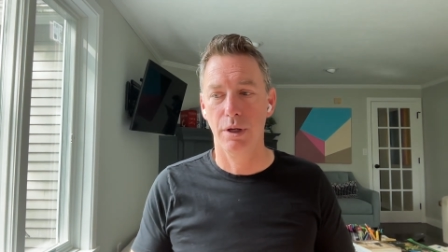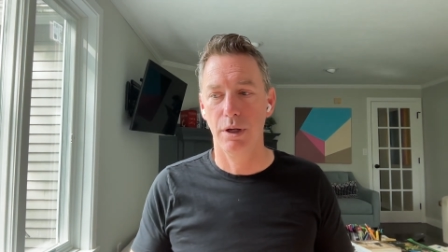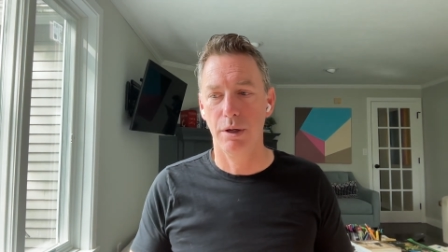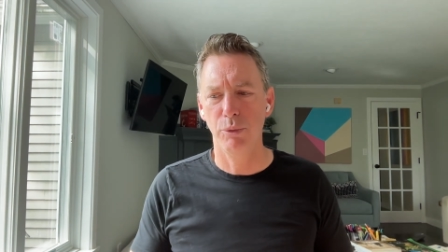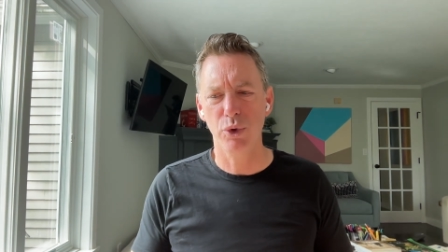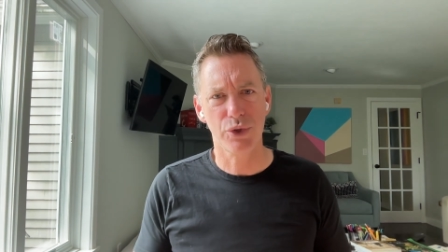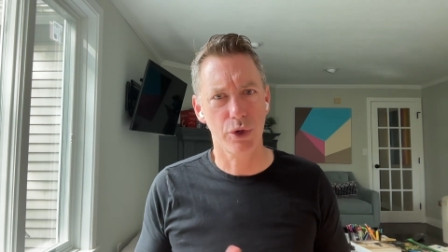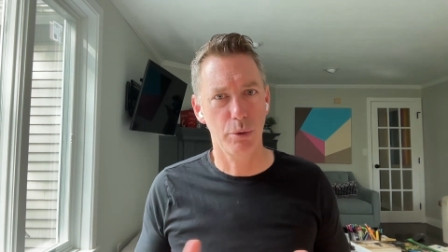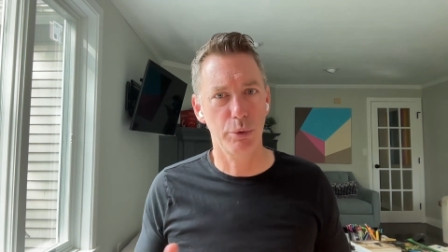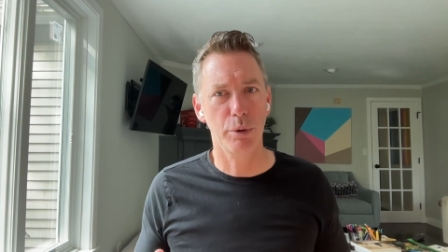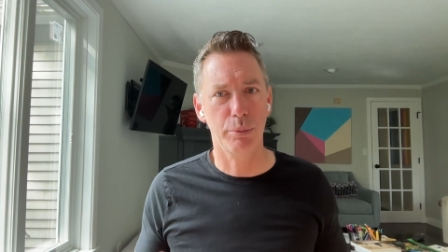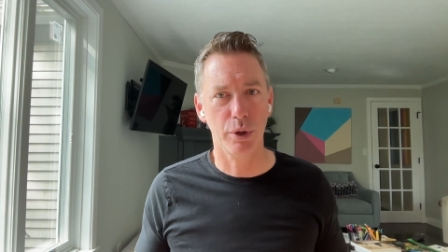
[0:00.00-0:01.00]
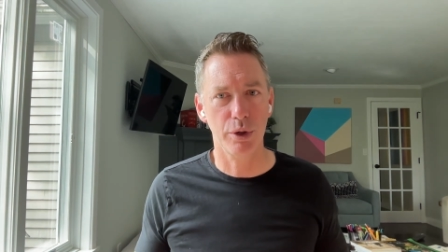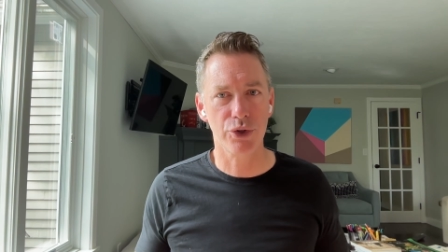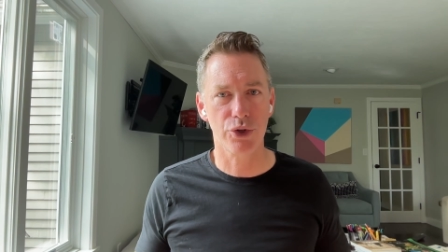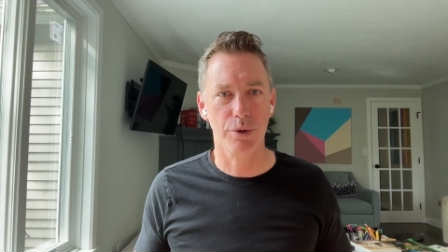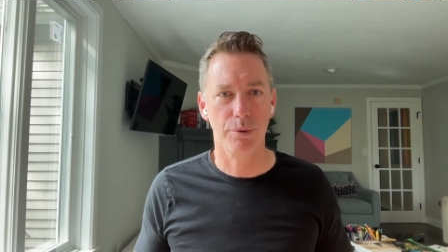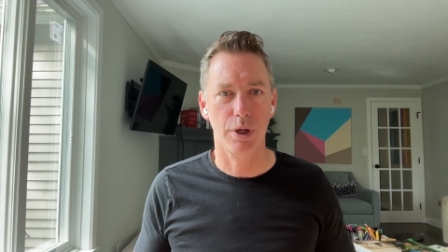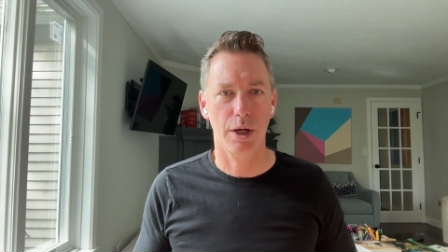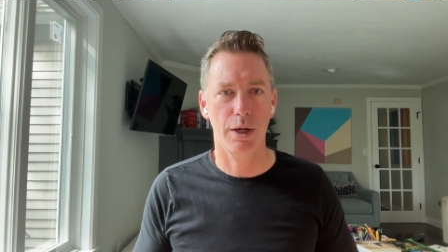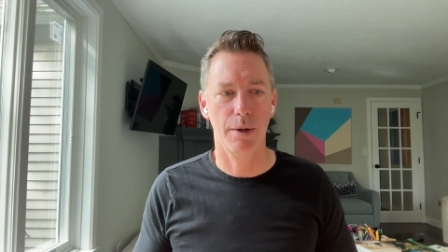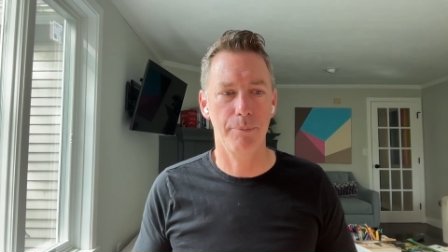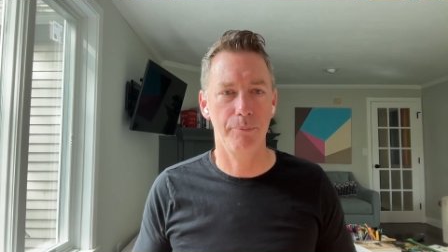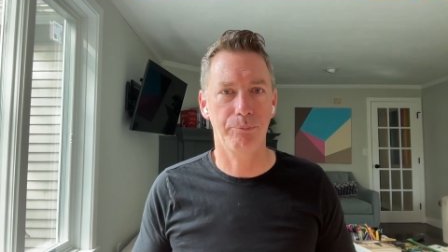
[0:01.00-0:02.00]
a more sober approach
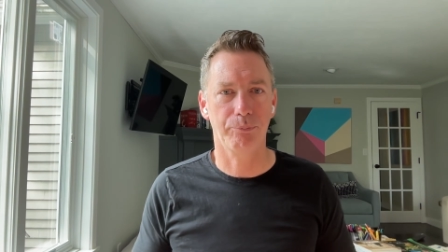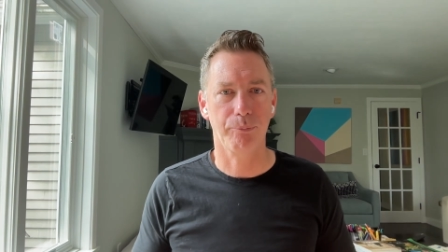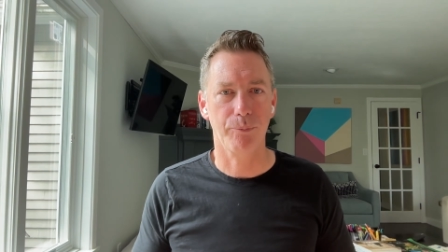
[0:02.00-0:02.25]
um,